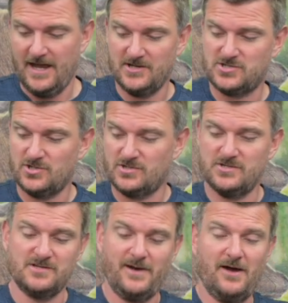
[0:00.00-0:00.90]

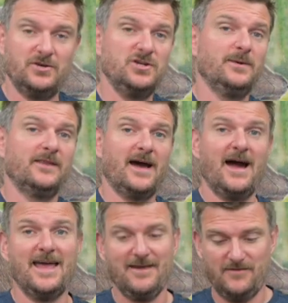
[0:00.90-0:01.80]
instructions about doing
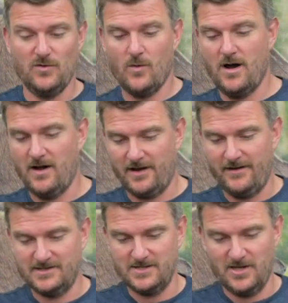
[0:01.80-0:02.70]
that if you are
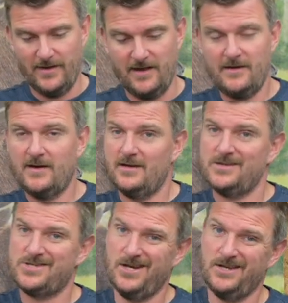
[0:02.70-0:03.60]
going to do it.
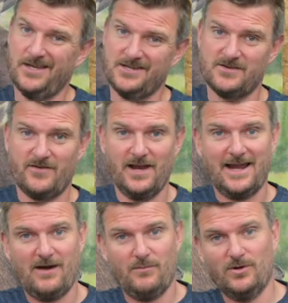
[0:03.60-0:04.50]
Certain things are very
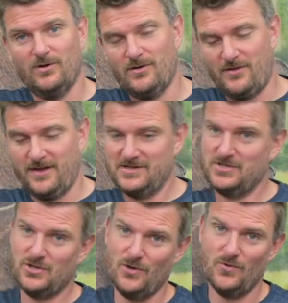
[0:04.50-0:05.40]
allowable, other things
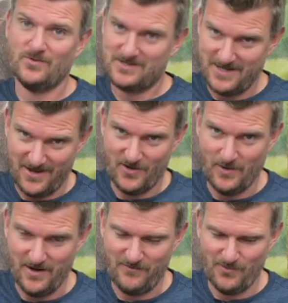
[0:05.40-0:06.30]
do take
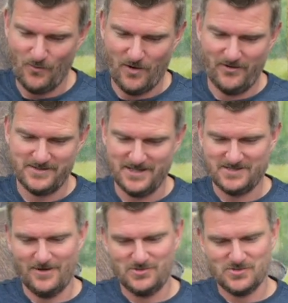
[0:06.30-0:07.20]
away from your warranty,
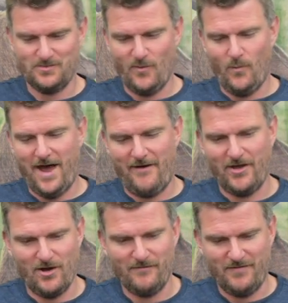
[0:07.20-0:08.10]
so just be
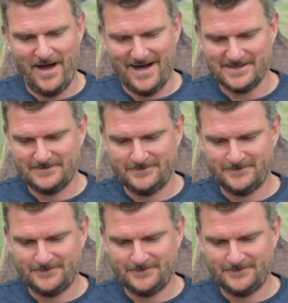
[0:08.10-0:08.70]
wary of that.